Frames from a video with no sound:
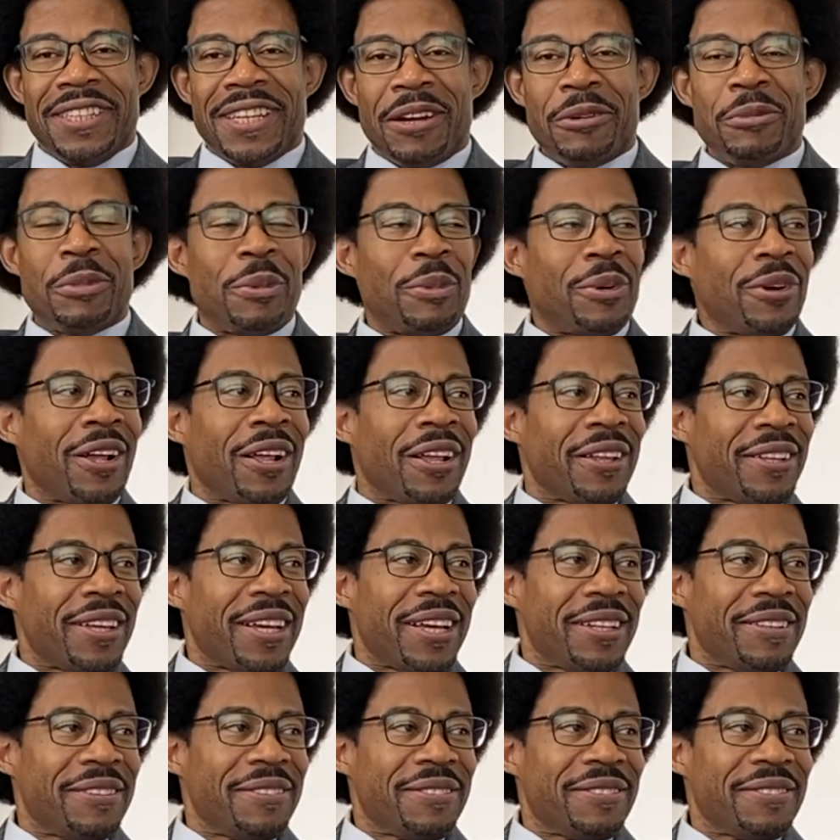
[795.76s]
I remember all of
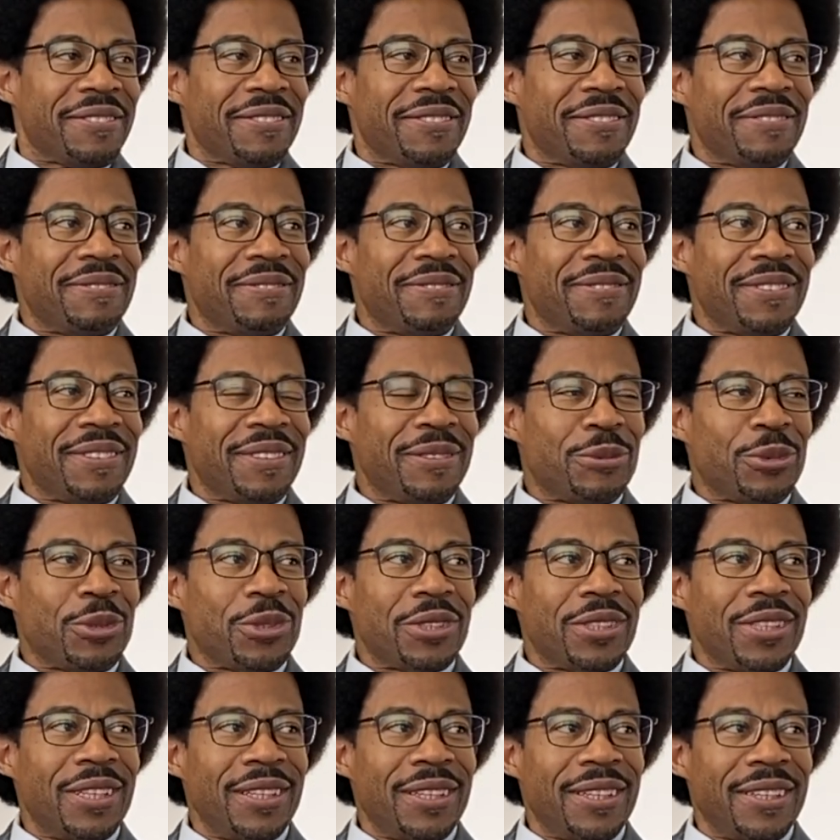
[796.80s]
that. Bruises and seven
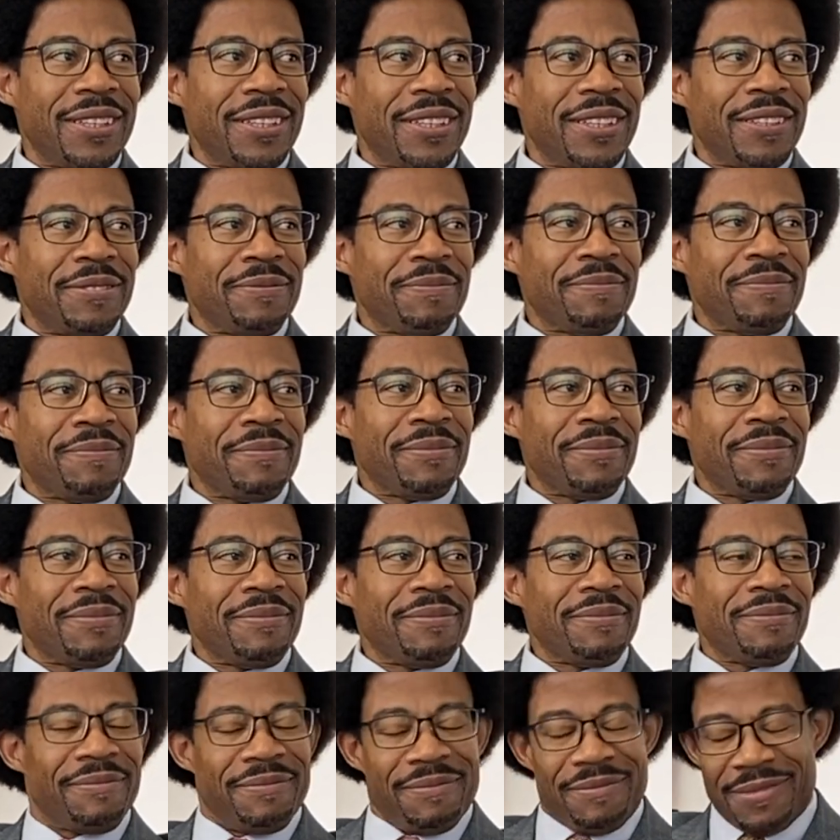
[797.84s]
Bruises. and in the side
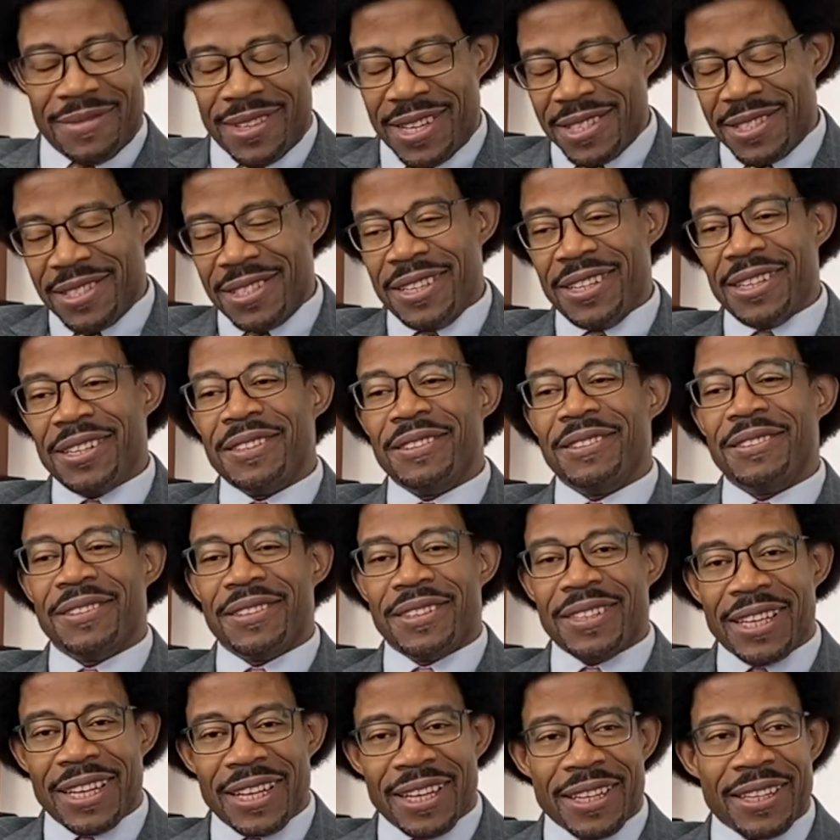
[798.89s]
and everything That's else.
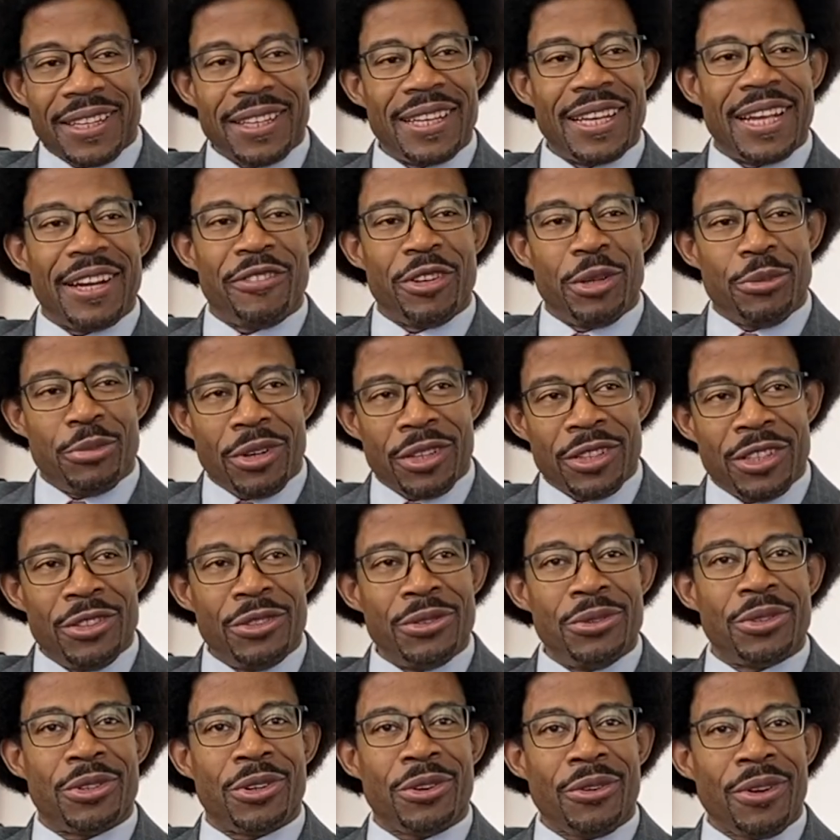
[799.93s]
It. Yeah, elbow. every brother
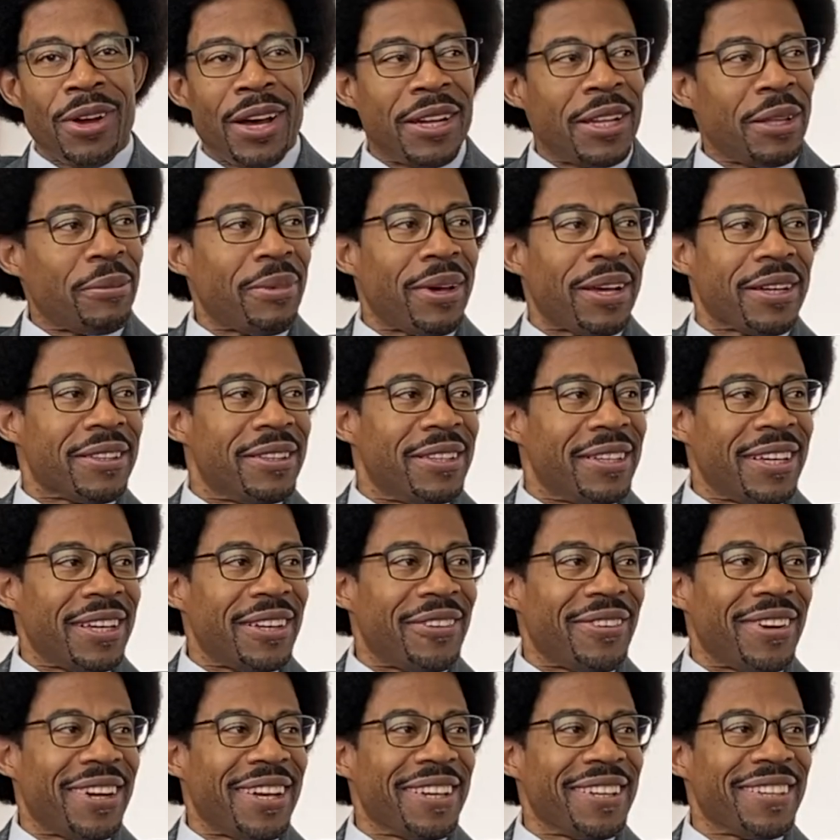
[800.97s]
knew karate back then. Right.